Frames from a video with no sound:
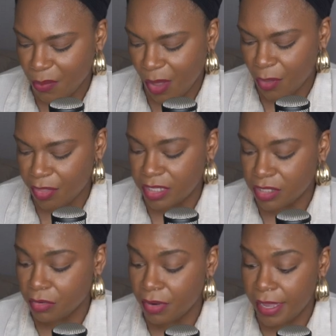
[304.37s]
wealth
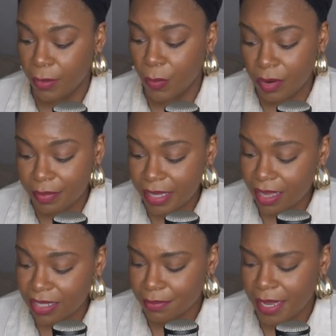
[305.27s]
is great or
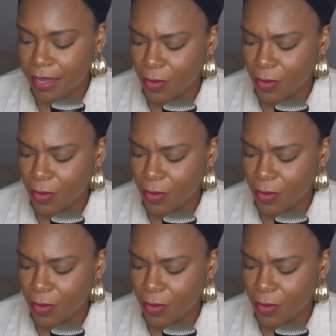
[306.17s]
because my